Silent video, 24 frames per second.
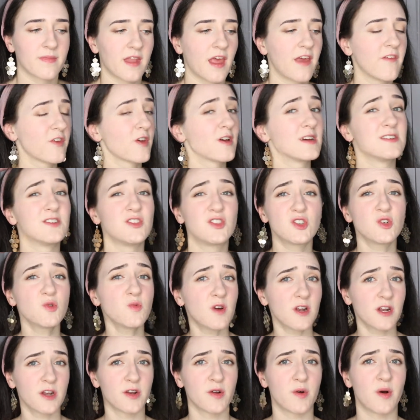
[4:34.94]
if you guys do
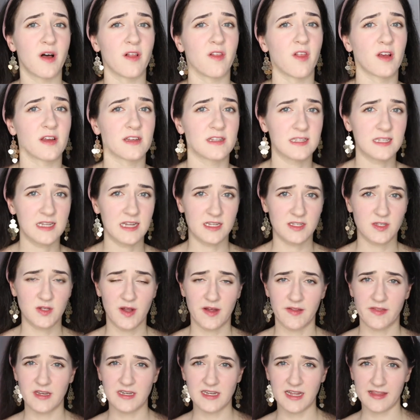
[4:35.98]
want to know how long it stays
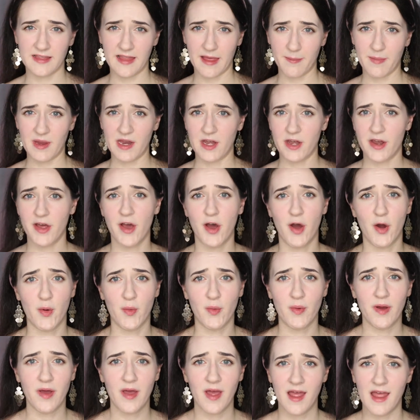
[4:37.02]
throughout the day, let me
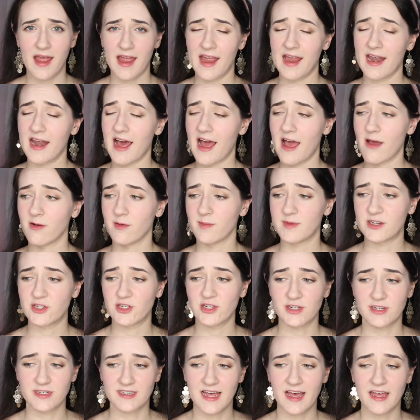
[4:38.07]
know, and I will be
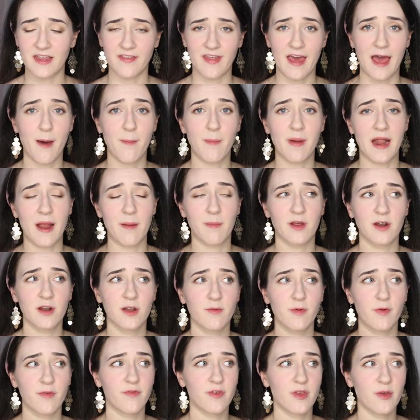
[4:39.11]
sure to tell you that. But I'm going to
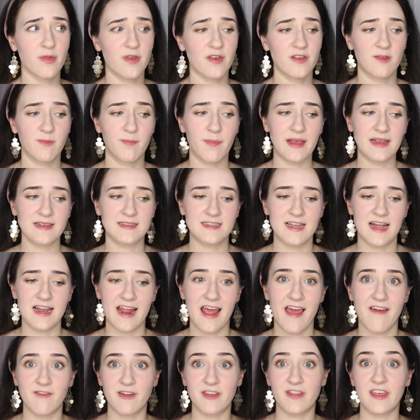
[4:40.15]
review this based on
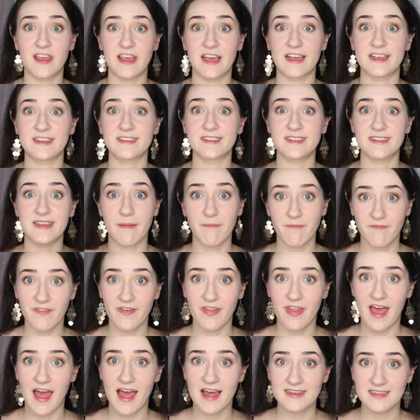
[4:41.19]
everything except
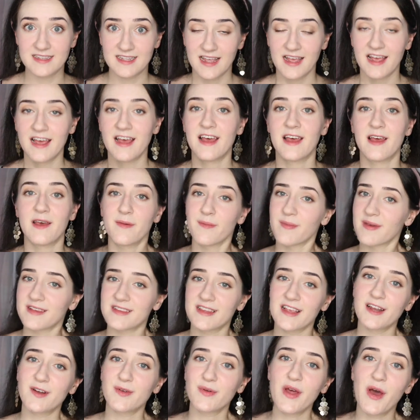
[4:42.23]
for that,
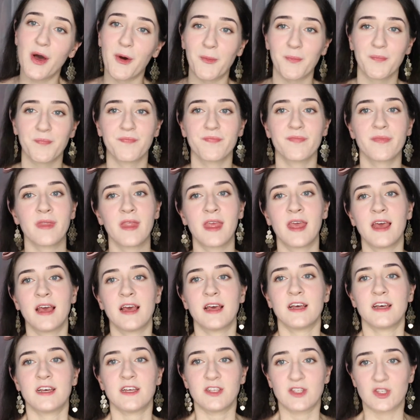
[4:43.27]
because I don't know.
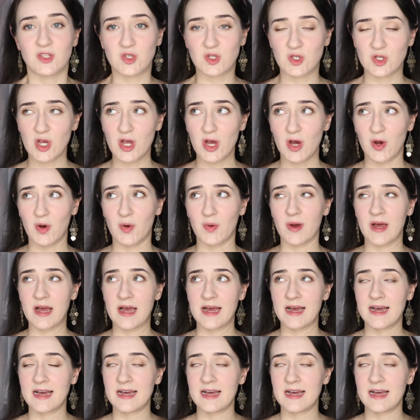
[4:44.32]
So,